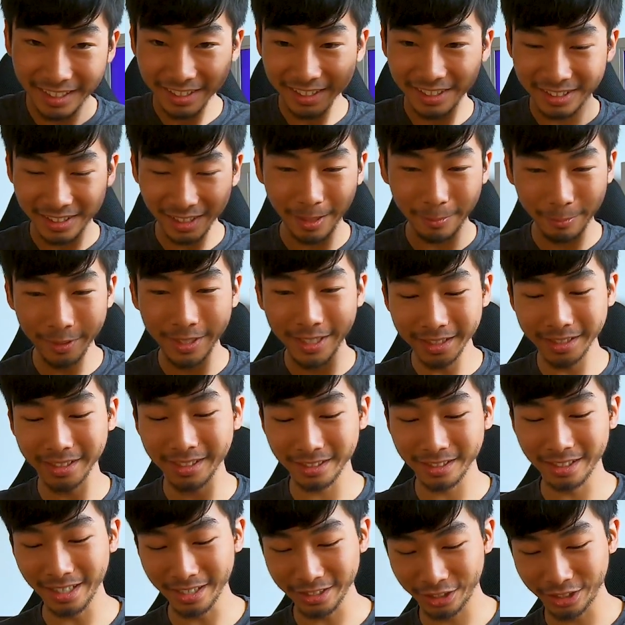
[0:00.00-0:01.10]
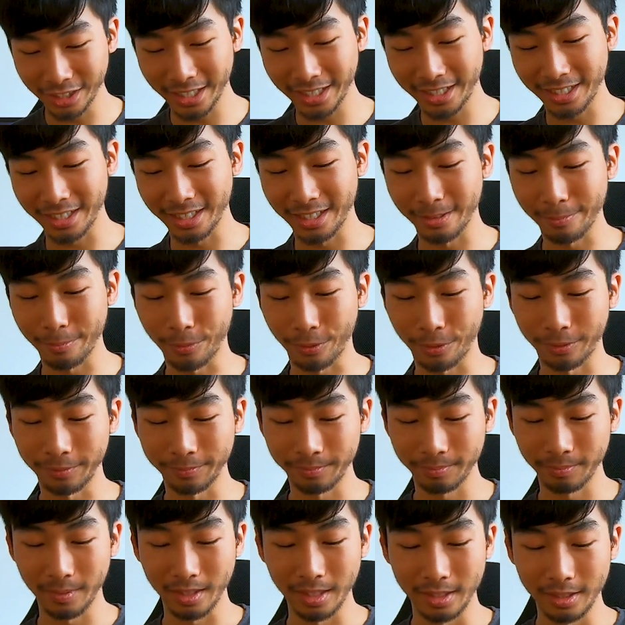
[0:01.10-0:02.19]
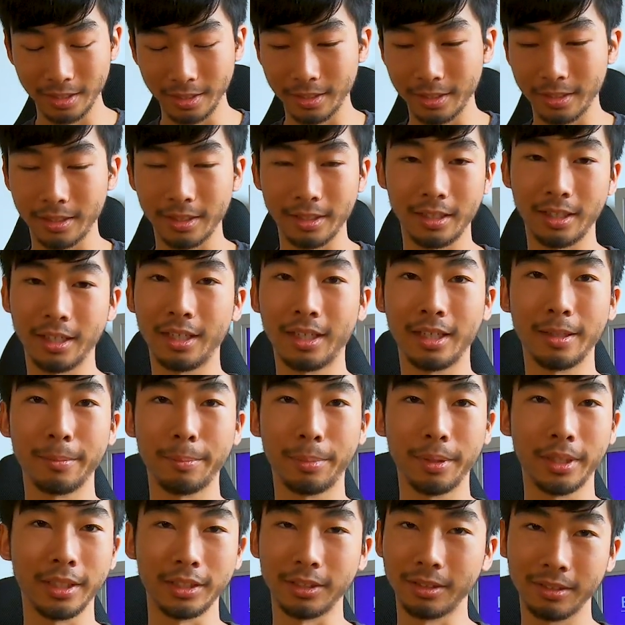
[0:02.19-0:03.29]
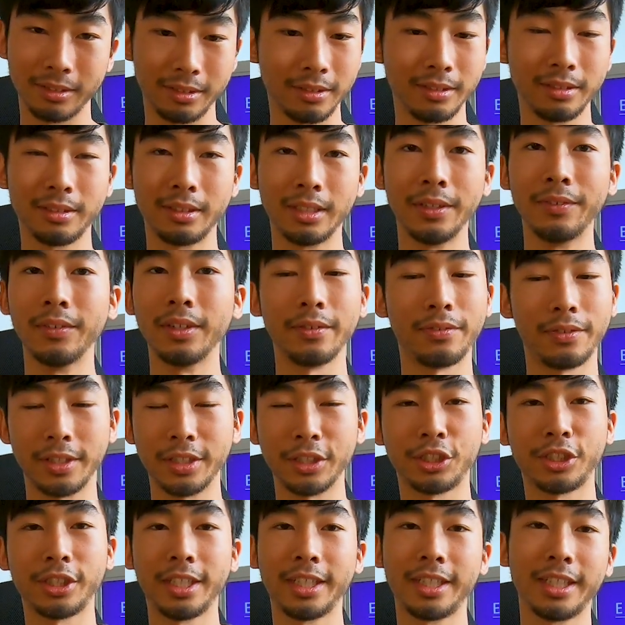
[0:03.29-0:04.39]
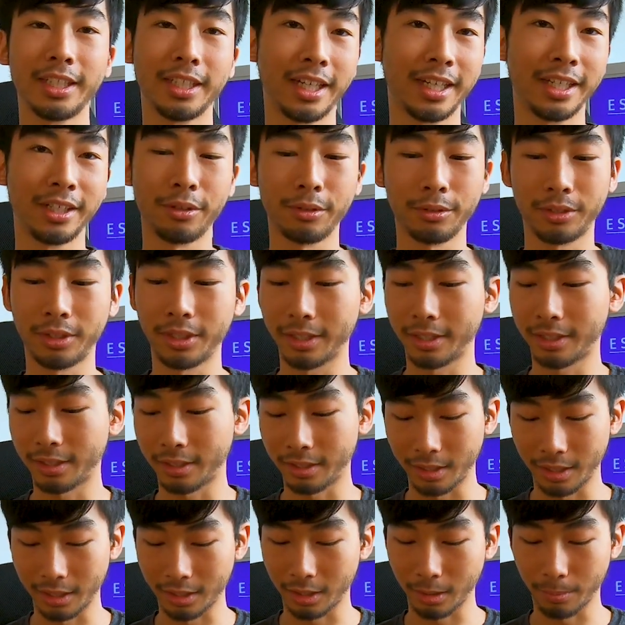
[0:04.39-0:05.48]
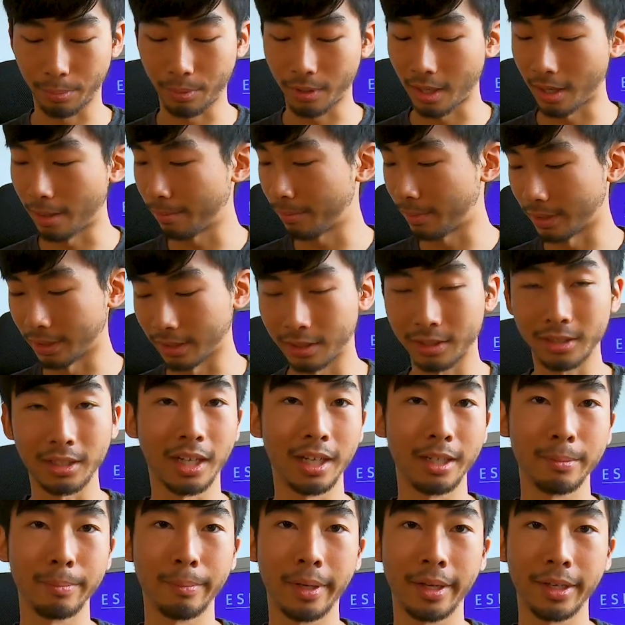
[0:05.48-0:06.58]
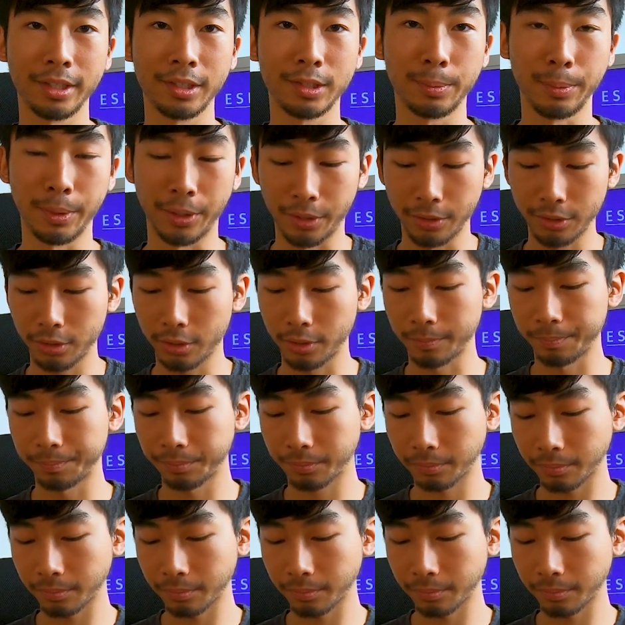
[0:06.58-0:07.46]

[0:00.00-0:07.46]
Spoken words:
some reason they're not shaky anymore. But even if it is shaky, I don't think it's a problem, at least not in my experience.